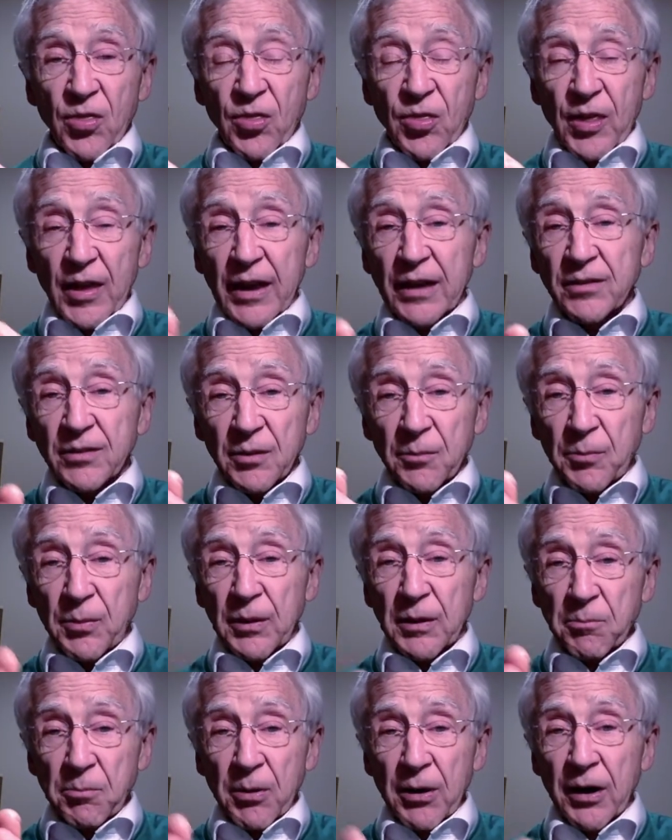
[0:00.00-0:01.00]
that's a
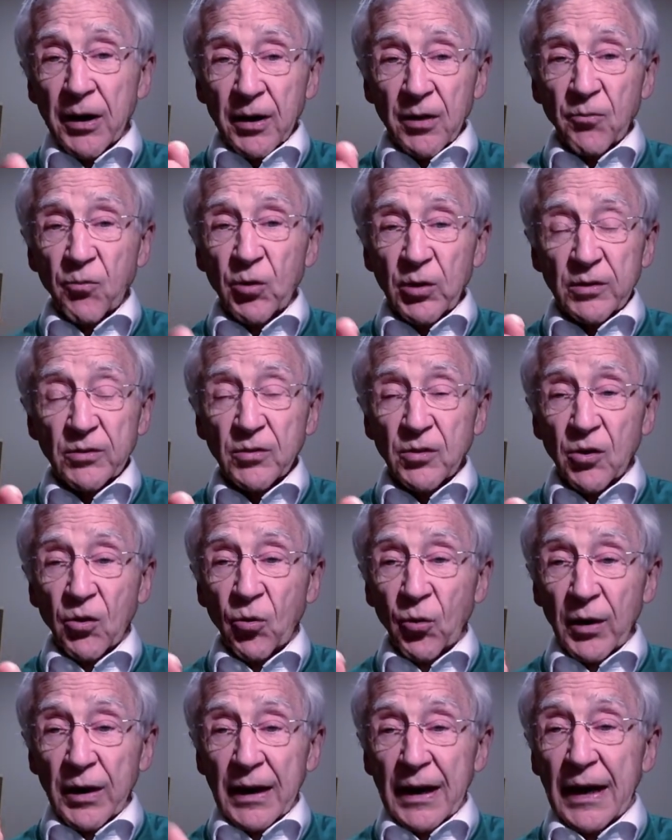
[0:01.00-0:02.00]
big part of what's
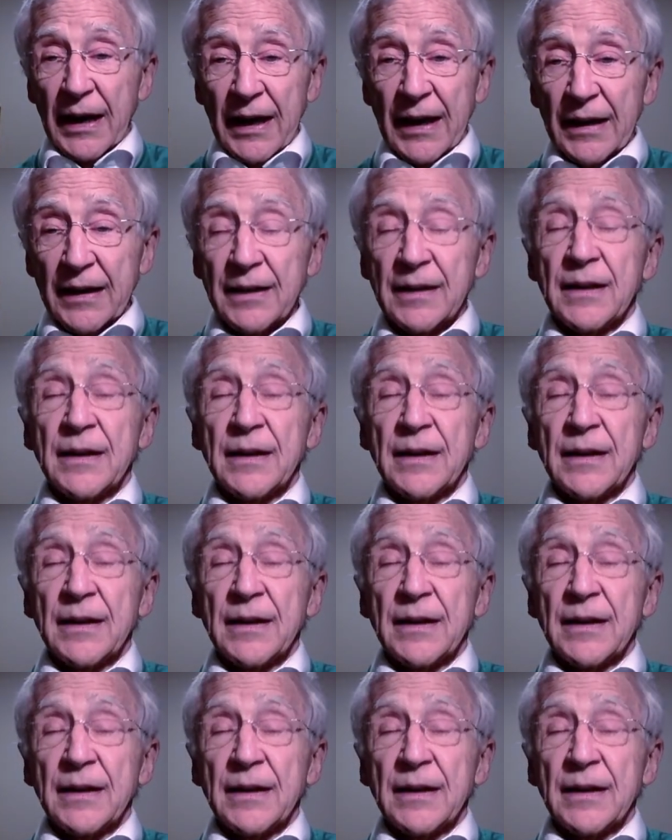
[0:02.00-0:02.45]
going on